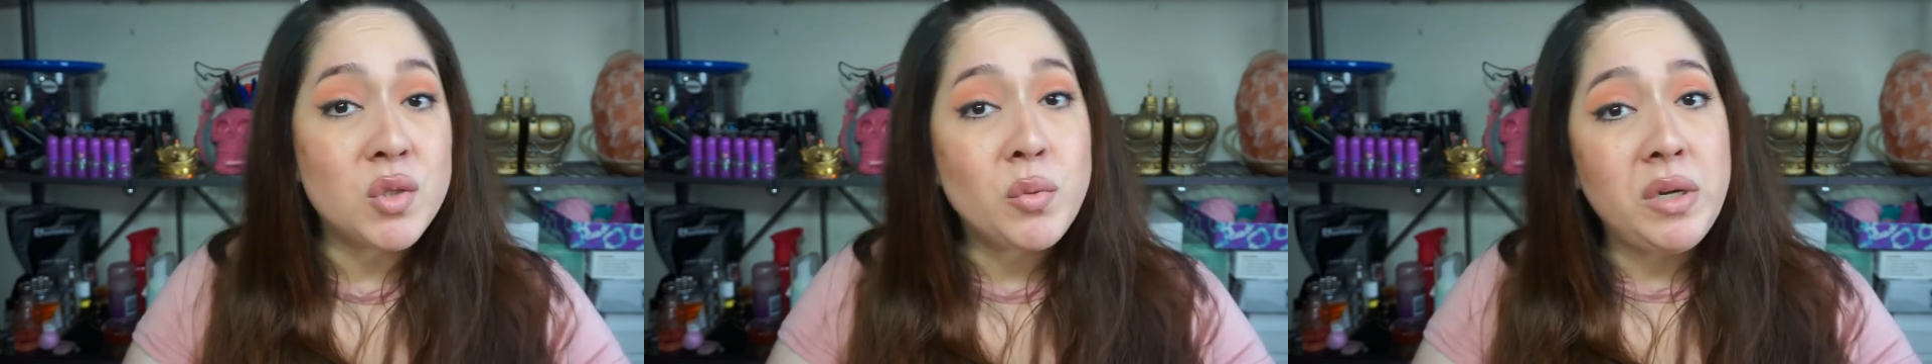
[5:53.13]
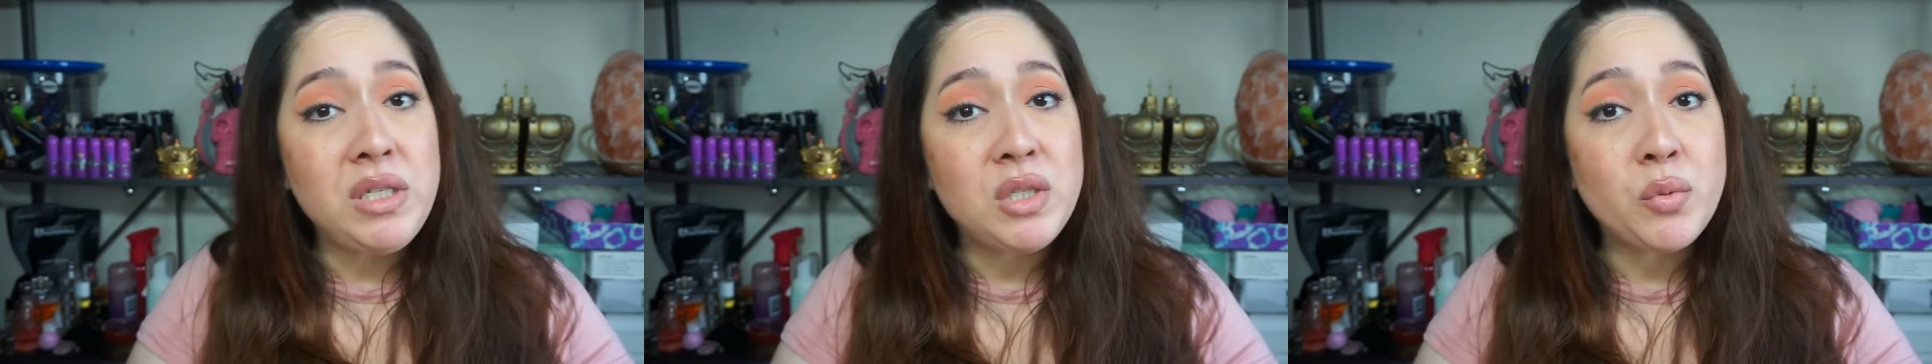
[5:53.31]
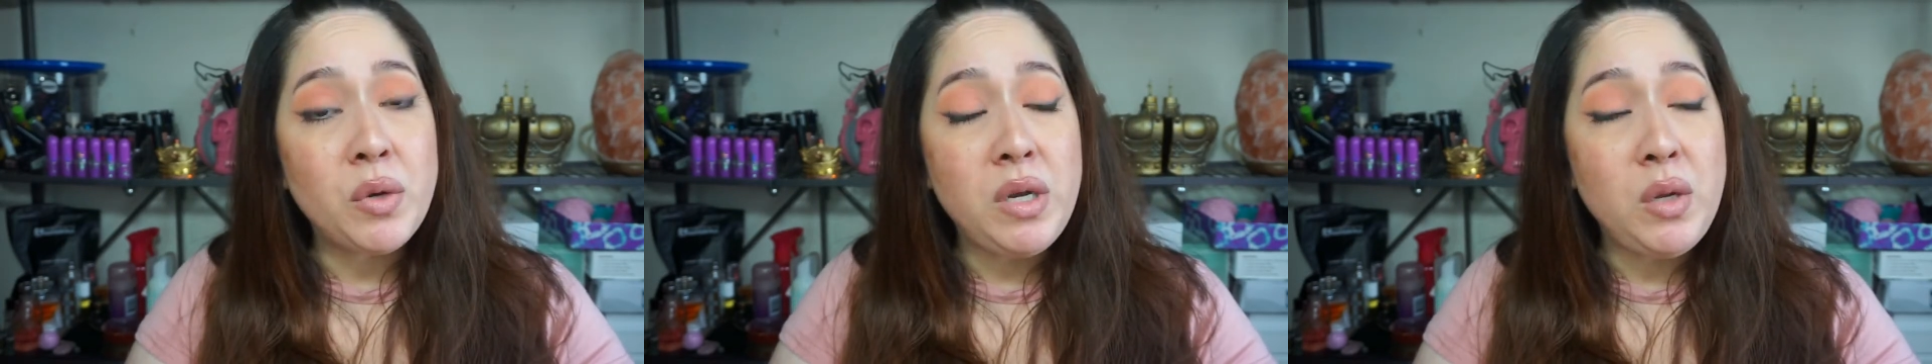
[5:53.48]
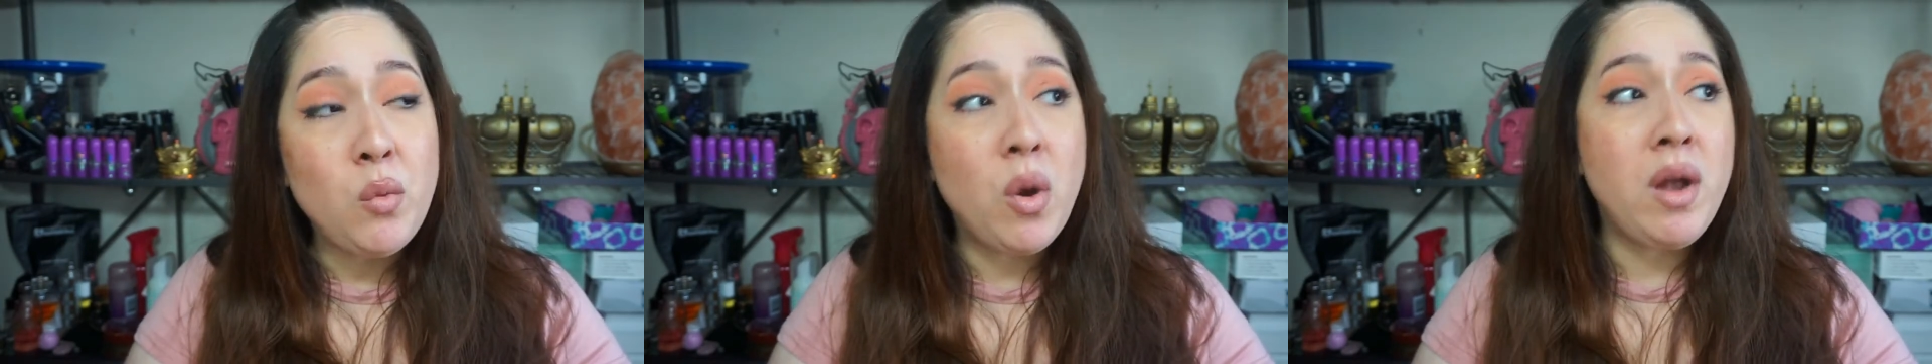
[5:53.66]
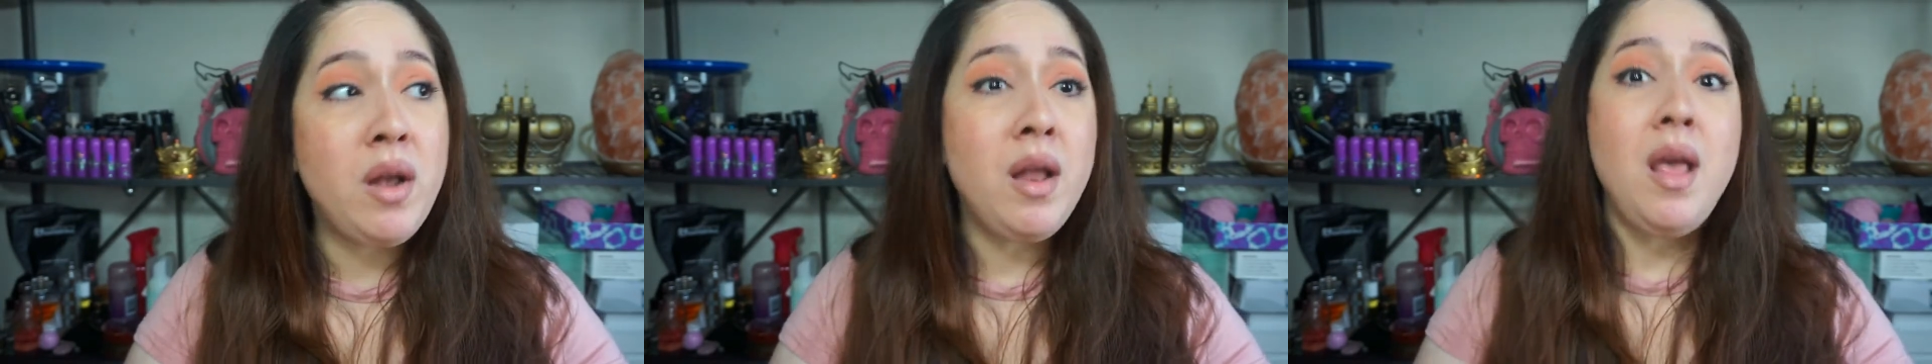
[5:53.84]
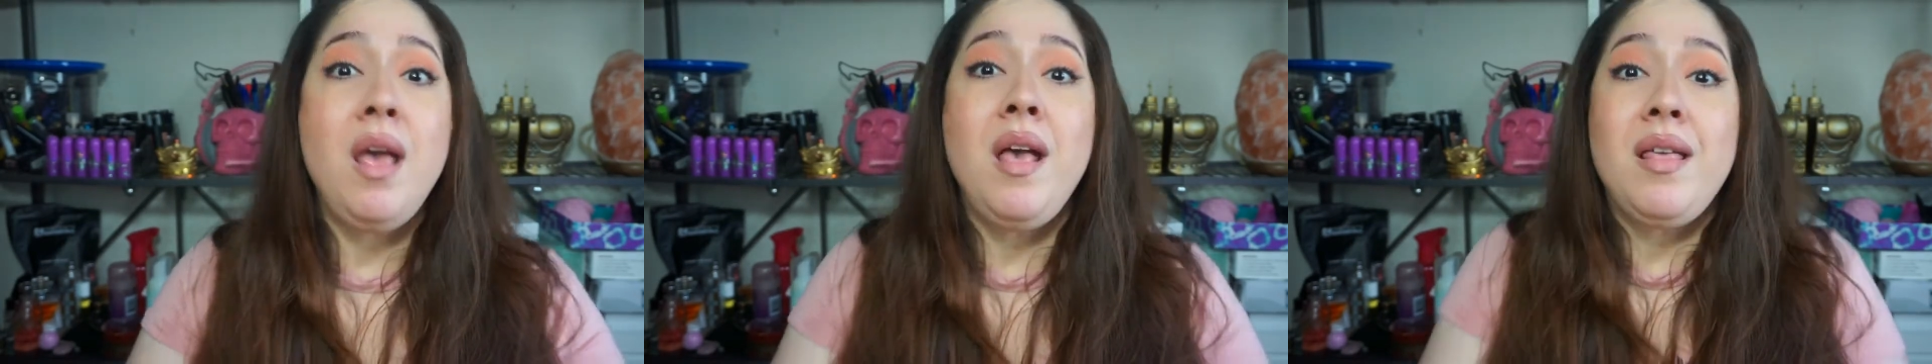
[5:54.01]

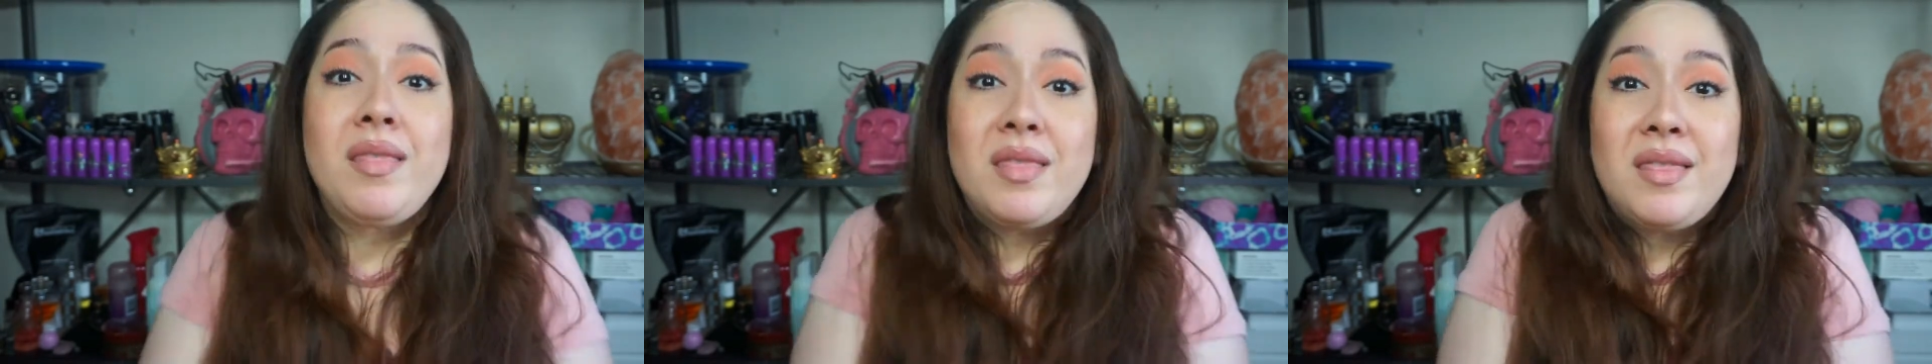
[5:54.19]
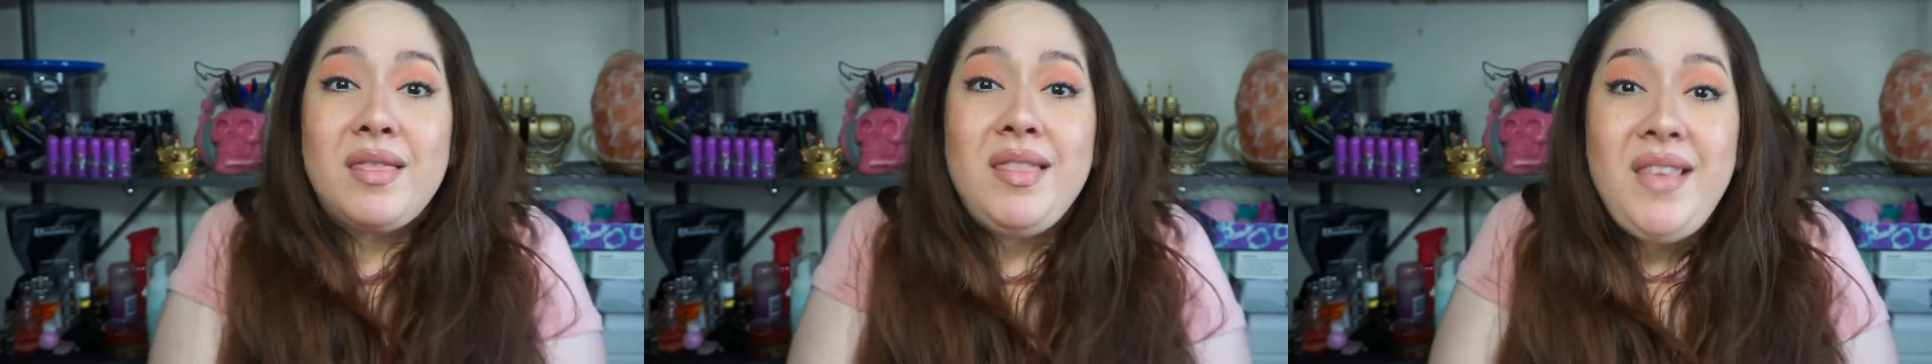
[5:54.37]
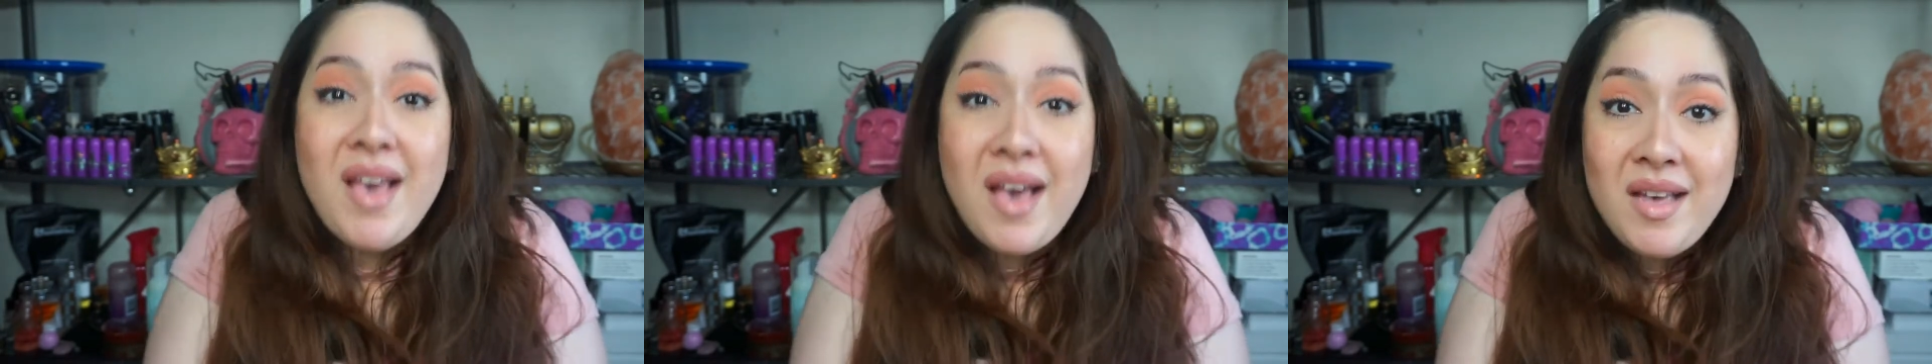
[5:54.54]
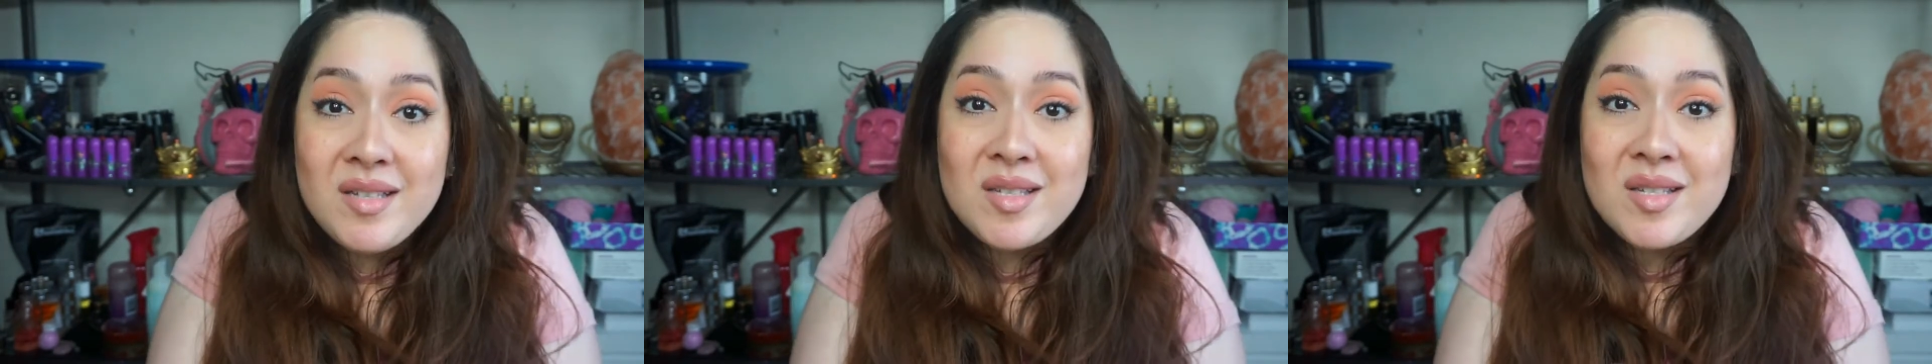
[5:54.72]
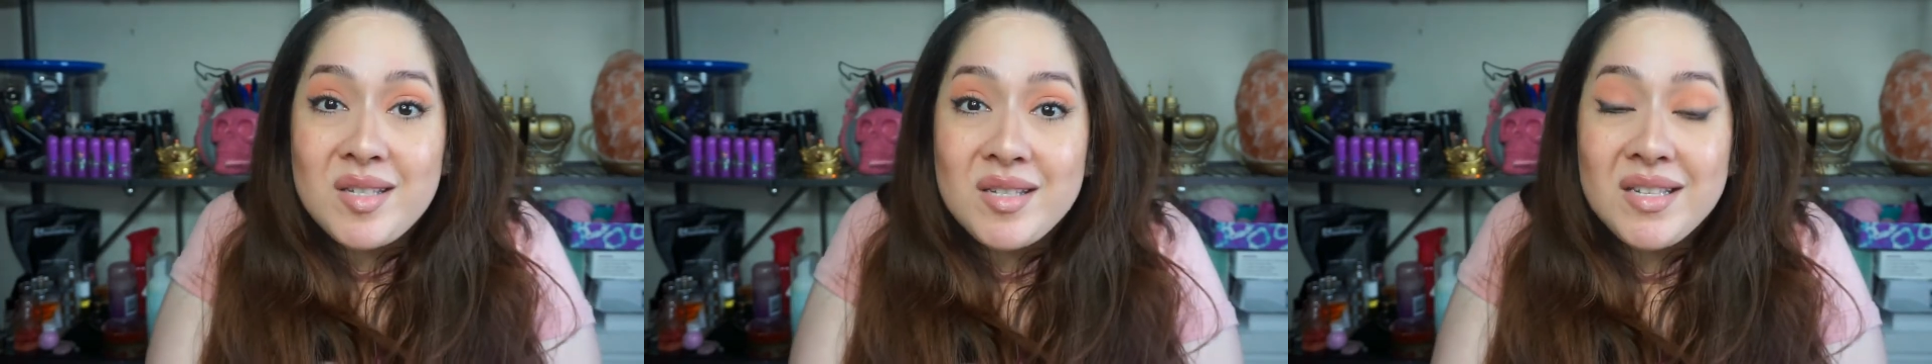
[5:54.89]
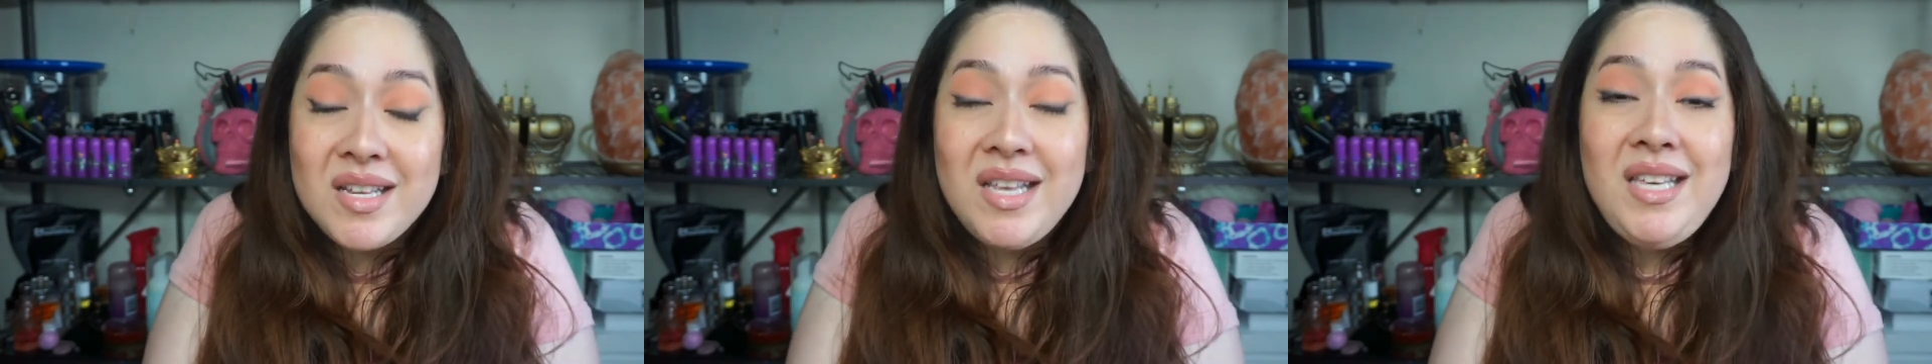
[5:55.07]
2021?
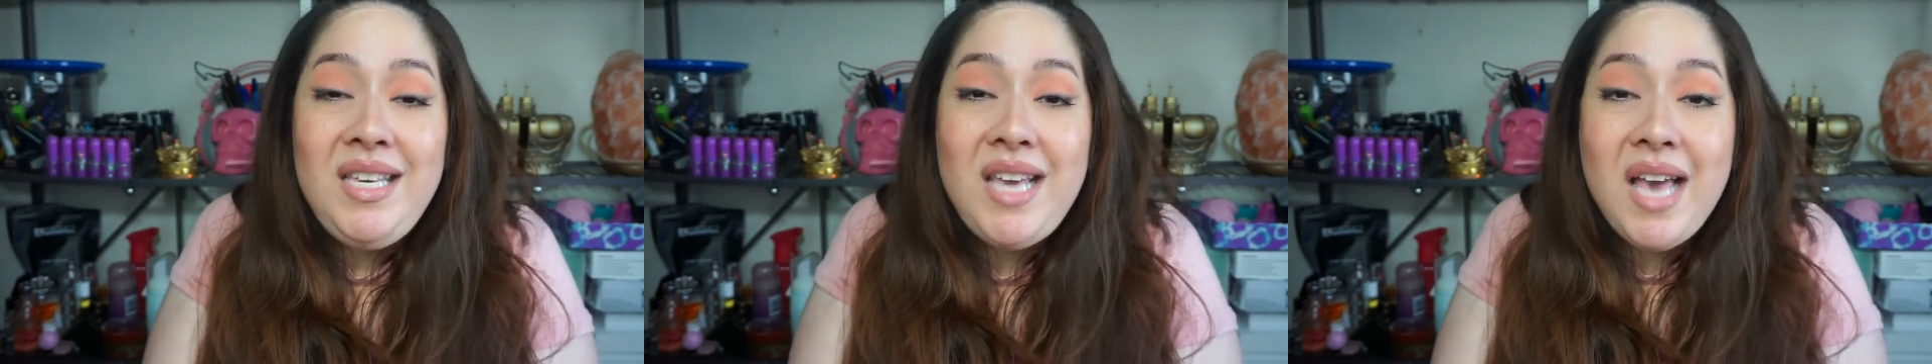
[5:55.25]
Yes,